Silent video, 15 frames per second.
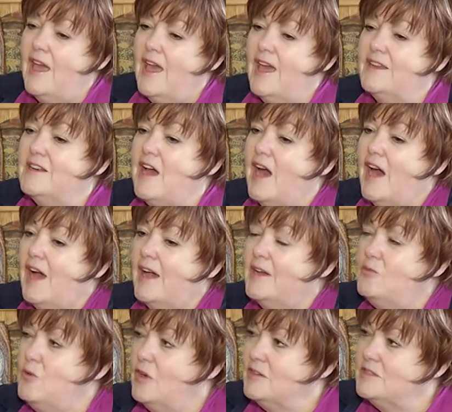and I
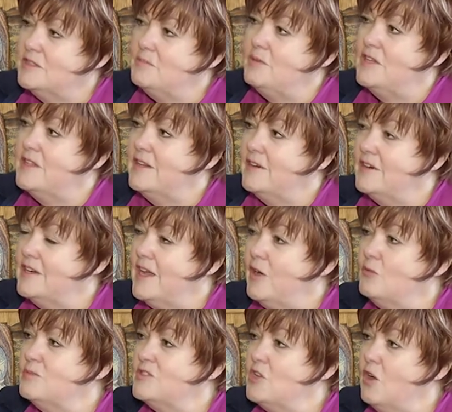want to be there and help
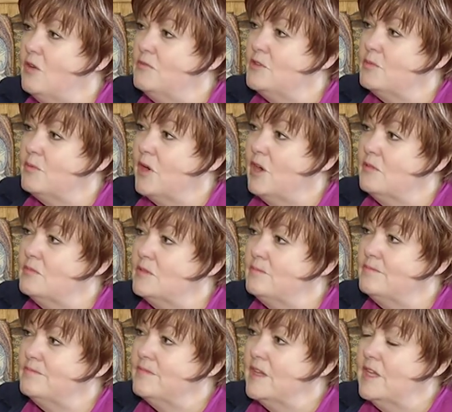solve your problem.
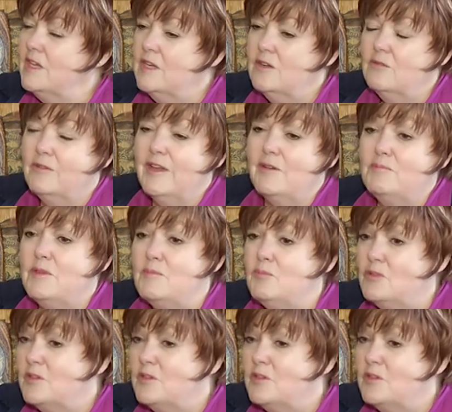We have people